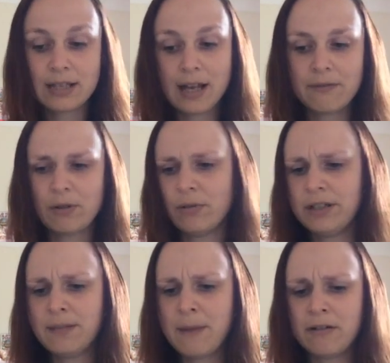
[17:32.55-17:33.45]
to have it all
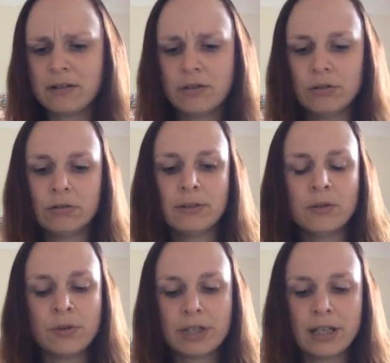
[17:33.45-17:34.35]
in numerical
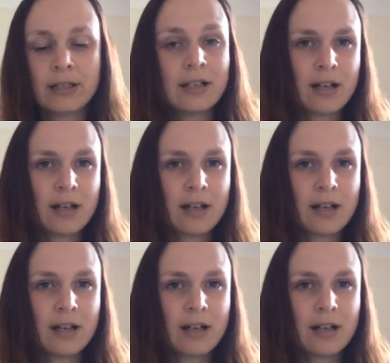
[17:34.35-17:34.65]
order.